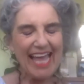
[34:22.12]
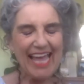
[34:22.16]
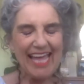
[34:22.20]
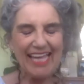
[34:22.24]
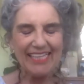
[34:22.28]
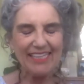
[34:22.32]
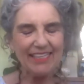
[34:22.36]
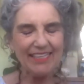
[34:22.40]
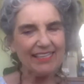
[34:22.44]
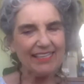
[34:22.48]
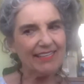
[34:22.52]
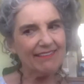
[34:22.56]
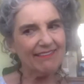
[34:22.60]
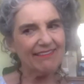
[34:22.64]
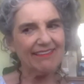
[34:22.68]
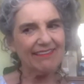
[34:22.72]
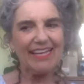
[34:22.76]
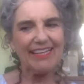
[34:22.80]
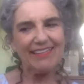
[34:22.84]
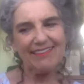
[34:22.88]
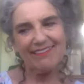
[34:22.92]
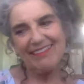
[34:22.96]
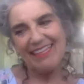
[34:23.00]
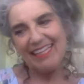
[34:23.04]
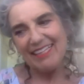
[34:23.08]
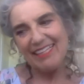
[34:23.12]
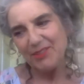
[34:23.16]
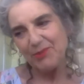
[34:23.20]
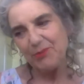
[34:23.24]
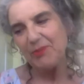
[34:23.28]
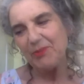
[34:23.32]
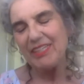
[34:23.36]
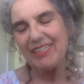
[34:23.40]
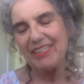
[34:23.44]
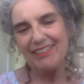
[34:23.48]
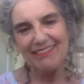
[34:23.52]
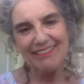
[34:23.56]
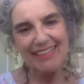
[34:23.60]
And and that that's
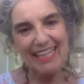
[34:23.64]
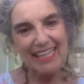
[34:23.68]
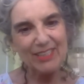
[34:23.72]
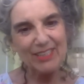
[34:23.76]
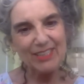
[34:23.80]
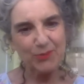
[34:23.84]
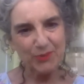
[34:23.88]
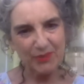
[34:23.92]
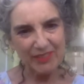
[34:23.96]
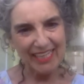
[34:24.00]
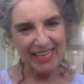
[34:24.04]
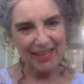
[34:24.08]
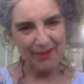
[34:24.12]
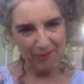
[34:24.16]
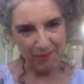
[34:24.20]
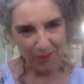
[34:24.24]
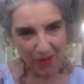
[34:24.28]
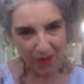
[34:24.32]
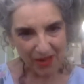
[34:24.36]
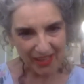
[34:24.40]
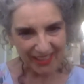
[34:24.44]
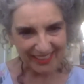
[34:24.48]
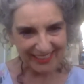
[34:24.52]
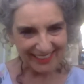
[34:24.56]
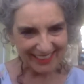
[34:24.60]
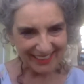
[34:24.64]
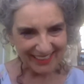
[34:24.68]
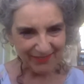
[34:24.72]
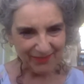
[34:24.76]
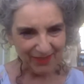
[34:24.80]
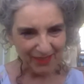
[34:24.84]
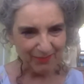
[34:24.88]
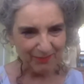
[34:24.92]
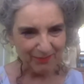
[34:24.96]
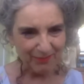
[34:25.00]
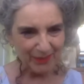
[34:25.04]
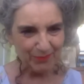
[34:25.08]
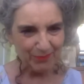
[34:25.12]
what that's what I want. I
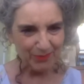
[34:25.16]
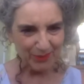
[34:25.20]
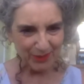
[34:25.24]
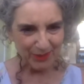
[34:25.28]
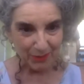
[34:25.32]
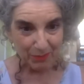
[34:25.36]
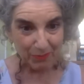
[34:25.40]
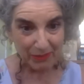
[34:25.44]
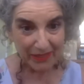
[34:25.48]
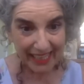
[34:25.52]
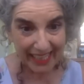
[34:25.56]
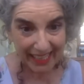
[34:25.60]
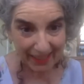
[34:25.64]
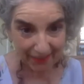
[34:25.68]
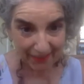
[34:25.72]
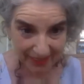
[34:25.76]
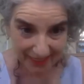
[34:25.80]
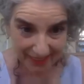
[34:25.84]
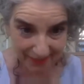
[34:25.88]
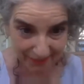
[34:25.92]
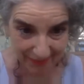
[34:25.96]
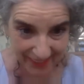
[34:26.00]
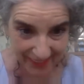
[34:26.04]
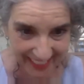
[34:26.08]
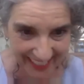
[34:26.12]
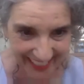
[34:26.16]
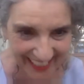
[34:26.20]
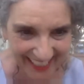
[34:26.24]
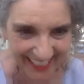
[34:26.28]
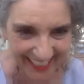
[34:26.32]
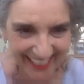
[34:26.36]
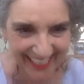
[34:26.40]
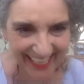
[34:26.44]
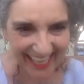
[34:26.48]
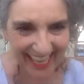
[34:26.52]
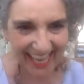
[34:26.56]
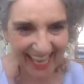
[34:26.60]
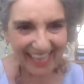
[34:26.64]
want people to play with me,
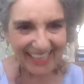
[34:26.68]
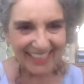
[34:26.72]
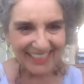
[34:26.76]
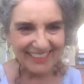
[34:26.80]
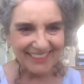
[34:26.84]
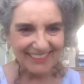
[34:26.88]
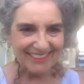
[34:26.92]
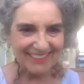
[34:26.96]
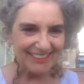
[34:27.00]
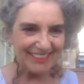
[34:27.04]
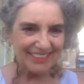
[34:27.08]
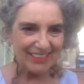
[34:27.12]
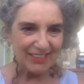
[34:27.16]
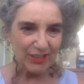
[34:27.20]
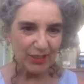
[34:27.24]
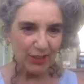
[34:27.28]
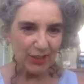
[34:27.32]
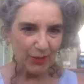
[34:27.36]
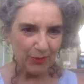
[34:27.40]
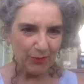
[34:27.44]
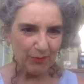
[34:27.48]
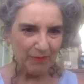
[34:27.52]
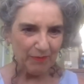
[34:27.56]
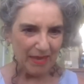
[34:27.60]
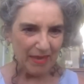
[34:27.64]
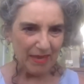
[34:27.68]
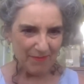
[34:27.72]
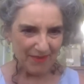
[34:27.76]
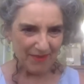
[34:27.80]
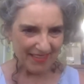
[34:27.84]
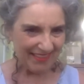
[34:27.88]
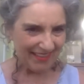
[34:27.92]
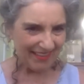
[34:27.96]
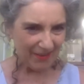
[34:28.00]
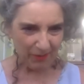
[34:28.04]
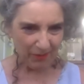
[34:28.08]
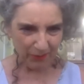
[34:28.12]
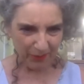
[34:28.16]
and you know maybe
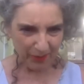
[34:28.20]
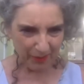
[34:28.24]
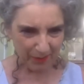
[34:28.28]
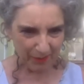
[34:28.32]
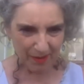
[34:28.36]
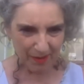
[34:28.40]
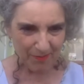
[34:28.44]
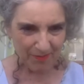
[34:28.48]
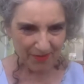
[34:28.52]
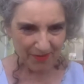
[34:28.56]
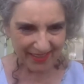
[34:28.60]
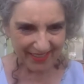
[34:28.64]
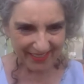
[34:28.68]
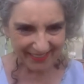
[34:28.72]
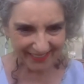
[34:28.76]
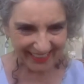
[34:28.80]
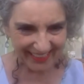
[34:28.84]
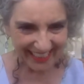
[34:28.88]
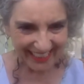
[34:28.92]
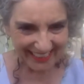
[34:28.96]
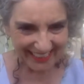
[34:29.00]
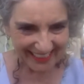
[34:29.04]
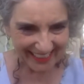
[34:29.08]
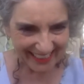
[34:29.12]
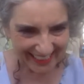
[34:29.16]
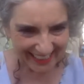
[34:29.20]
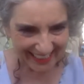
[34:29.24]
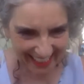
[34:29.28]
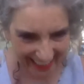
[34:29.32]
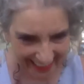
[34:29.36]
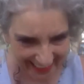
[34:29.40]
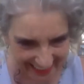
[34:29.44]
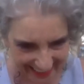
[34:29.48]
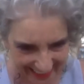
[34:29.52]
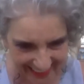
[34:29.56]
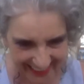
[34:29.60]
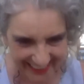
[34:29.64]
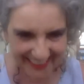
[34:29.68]
they'll remember their
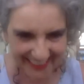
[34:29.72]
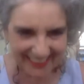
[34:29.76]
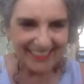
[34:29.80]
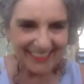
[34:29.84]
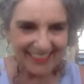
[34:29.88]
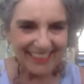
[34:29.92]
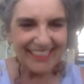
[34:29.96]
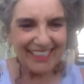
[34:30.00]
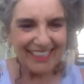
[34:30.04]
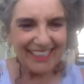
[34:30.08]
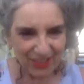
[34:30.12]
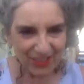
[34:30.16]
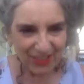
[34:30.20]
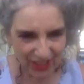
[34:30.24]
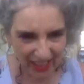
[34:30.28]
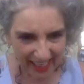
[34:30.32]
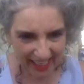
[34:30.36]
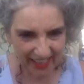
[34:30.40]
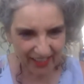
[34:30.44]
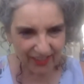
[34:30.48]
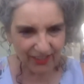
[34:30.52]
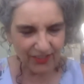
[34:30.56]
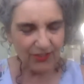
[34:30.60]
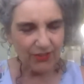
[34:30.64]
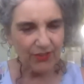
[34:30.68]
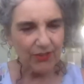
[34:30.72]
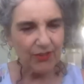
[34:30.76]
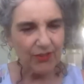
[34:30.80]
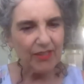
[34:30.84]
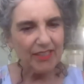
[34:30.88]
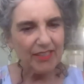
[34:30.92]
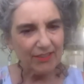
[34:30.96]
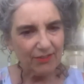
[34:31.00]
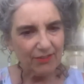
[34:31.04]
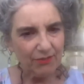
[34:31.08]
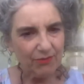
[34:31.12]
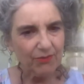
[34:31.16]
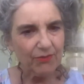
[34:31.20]
1990s
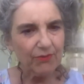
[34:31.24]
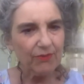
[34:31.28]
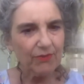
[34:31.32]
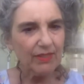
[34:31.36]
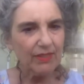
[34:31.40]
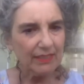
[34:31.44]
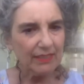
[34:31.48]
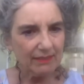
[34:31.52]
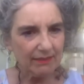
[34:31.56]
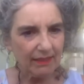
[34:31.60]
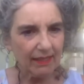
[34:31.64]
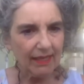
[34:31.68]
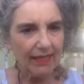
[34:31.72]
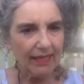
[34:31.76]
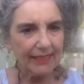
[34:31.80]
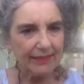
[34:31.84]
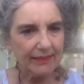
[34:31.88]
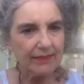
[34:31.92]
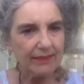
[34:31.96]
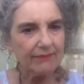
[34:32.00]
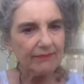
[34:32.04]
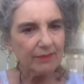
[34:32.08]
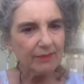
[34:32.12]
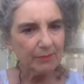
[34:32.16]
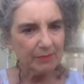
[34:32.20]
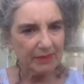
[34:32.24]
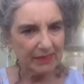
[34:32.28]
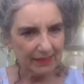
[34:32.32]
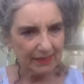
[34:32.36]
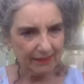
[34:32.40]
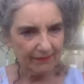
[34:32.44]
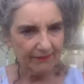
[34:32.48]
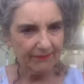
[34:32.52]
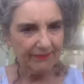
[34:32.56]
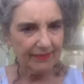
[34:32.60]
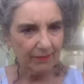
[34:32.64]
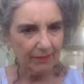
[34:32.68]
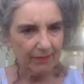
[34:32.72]
childhood through these kinds of
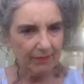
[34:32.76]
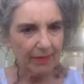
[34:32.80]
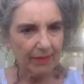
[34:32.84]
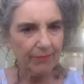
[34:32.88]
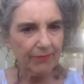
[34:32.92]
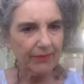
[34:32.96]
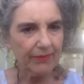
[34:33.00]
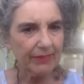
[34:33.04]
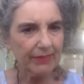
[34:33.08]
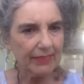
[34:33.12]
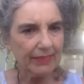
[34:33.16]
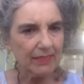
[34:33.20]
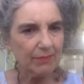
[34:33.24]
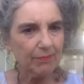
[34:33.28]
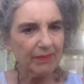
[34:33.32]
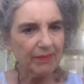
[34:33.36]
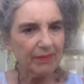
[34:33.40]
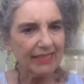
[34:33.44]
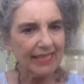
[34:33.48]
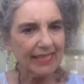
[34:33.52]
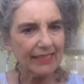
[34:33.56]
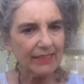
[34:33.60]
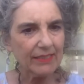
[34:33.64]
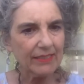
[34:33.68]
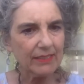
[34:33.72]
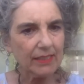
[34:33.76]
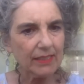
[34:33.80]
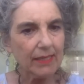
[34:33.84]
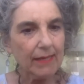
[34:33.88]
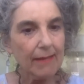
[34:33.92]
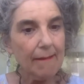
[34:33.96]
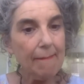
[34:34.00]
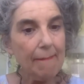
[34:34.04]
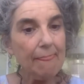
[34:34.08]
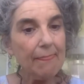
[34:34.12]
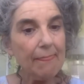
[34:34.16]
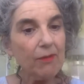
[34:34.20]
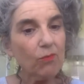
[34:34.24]
specific memories. But that's
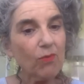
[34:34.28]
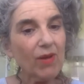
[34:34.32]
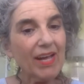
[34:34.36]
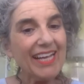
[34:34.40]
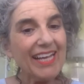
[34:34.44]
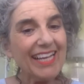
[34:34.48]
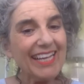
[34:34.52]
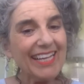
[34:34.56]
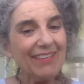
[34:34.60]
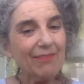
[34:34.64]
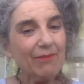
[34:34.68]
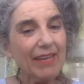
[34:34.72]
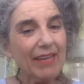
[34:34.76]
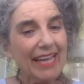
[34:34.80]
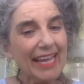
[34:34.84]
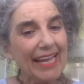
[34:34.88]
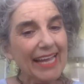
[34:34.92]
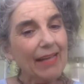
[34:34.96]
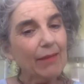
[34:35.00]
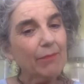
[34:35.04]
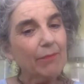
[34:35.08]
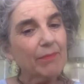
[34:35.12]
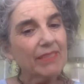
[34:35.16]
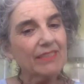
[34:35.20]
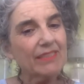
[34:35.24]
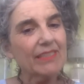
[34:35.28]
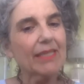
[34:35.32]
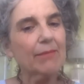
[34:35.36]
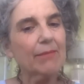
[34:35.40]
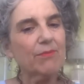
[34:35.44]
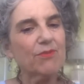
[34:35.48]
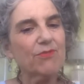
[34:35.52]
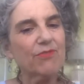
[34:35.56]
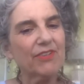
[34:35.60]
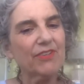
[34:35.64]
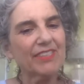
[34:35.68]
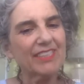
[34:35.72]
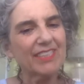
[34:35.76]
why I am at
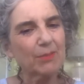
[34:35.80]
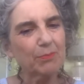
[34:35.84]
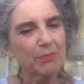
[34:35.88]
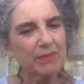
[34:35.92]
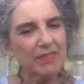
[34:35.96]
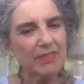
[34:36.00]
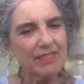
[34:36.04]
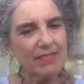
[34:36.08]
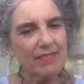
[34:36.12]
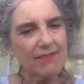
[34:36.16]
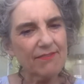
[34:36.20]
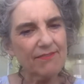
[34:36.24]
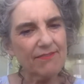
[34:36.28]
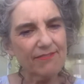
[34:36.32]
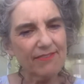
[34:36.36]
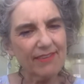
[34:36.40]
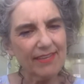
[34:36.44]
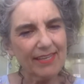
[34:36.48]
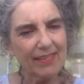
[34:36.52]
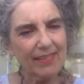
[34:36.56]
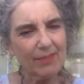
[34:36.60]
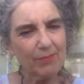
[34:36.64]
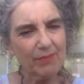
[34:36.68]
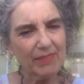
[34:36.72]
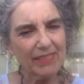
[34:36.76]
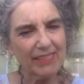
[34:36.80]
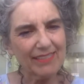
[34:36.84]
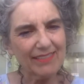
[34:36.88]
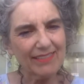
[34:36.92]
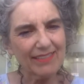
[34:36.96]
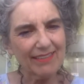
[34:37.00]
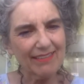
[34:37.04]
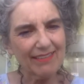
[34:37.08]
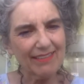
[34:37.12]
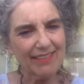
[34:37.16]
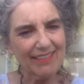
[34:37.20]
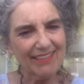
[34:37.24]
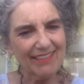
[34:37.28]
times very specific because
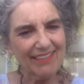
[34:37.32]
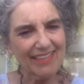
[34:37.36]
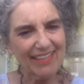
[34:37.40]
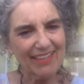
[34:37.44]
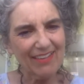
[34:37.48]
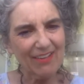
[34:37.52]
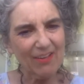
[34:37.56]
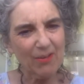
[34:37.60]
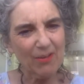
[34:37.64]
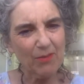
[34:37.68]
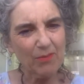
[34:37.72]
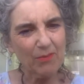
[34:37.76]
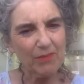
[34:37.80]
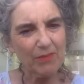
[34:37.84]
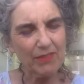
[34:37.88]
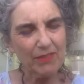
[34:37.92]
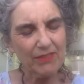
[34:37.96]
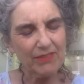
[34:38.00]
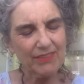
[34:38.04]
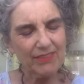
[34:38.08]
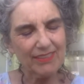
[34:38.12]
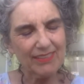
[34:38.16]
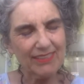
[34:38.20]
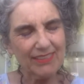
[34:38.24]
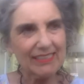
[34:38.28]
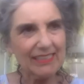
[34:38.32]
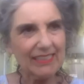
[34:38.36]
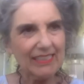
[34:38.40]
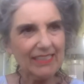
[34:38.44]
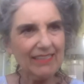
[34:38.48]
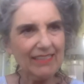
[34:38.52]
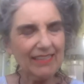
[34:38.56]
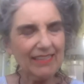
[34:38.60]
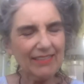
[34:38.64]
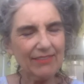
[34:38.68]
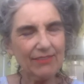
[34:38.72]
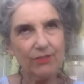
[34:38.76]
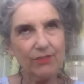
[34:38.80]
I think that almost
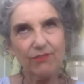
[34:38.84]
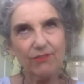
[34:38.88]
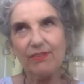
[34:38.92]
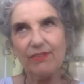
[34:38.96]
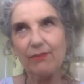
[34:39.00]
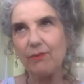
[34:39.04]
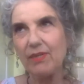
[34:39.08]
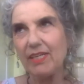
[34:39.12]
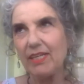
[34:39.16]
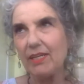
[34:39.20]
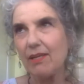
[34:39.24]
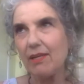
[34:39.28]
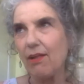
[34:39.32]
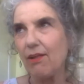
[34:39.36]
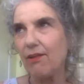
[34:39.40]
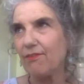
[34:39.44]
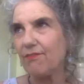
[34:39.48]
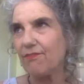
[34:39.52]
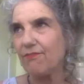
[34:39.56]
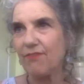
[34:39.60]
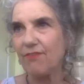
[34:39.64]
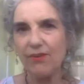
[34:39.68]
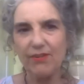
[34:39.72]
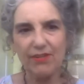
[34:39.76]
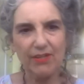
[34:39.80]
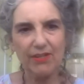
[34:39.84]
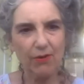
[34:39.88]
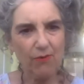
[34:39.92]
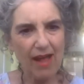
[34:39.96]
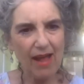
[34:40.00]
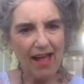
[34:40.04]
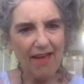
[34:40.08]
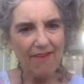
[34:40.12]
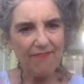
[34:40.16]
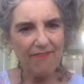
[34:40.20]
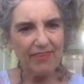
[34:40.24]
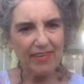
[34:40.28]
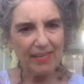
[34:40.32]
don't know if I want to call it
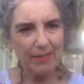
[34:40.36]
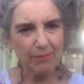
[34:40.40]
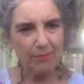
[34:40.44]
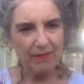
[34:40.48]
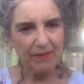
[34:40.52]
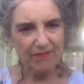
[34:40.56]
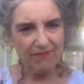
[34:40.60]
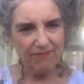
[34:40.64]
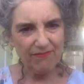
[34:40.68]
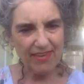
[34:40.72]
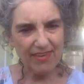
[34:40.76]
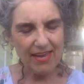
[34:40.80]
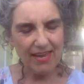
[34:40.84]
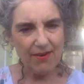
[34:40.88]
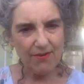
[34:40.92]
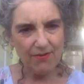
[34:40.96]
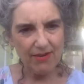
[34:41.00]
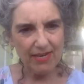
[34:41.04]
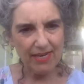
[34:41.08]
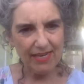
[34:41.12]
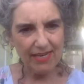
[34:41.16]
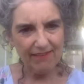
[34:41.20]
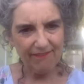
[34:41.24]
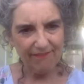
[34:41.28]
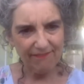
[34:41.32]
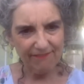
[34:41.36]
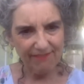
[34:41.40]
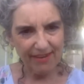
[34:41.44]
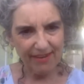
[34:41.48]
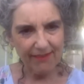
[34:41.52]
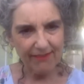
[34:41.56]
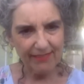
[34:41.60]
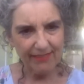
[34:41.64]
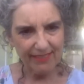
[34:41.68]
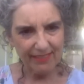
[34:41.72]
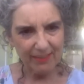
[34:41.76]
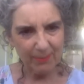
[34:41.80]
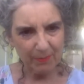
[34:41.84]
photographic, but very,
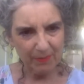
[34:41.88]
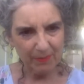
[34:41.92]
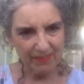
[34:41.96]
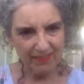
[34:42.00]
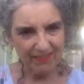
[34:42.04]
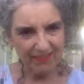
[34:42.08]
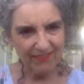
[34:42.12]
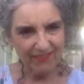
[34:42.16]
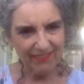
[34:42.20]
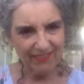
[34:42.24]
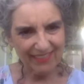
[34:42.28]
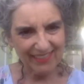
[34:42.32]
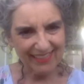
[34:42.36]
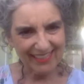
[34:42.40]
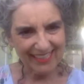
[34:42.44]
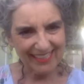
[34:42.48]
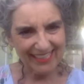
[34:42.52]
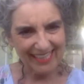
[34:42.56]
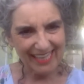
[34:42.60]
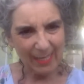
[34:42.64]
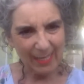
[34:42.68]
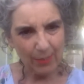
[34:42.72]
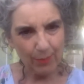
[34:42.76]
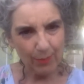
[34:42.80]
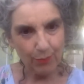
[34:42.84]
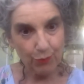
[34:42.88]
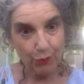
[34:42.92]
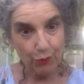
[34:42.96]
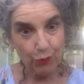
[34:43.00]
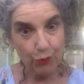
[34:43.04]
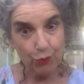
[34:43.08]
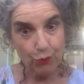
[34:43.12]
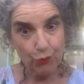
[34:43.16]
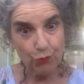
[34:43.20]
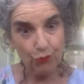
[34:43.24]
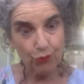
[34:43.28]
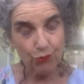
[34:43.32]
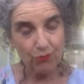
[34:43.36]
very specific, then helps
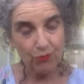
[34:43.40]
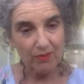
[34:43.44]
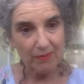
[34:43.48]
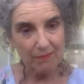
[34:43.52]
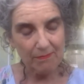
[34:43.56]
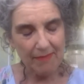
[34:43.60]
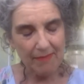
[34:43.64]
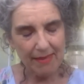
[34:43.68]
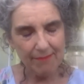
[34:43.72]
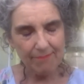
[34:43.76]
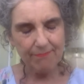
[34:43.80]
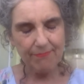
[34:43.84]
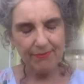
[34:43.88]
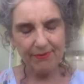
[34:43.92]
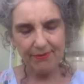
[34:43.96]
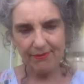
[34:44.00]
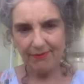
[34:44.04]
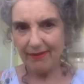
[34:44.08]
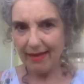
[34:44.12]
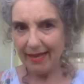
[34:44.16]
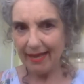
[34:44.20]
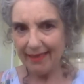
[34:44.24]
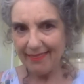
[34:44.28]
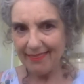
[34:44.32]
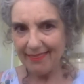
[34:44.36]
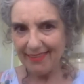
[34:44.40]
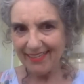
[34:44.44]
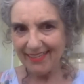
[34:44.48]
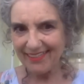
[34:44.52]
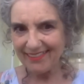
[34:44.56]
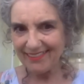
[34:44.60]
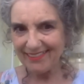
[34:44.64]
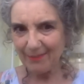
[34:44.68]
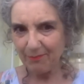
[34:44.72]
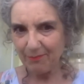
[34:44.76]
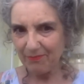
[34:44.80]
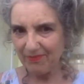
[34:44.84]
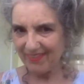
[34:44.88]
you to remember, I think,
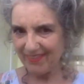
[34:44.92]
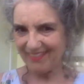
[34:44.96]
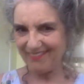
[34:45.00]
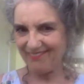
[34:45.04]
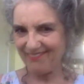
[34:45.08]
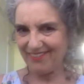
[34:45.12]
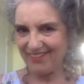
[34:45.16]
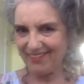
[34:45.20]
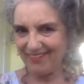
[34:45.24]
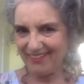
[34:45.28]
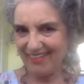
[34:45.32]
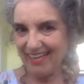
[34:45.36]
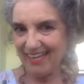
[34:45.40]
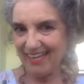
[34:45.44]
something very